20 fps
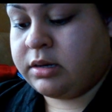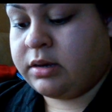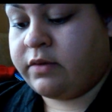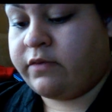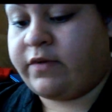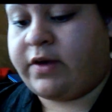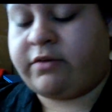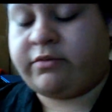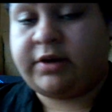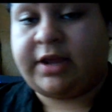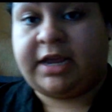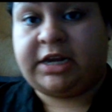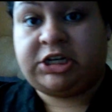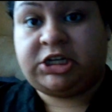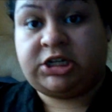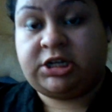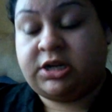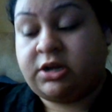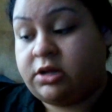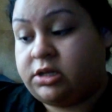
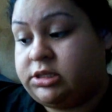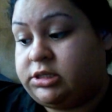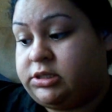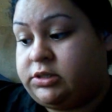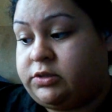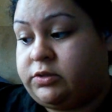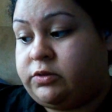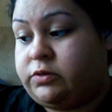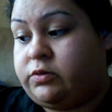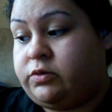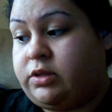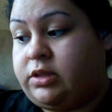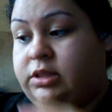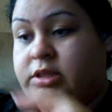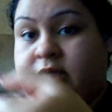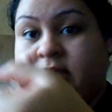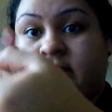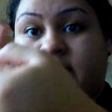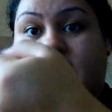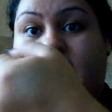foundation onto
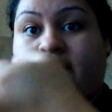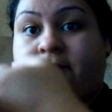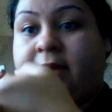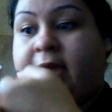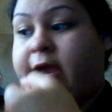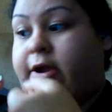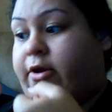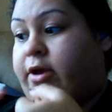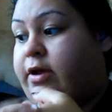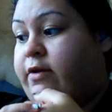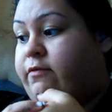the same area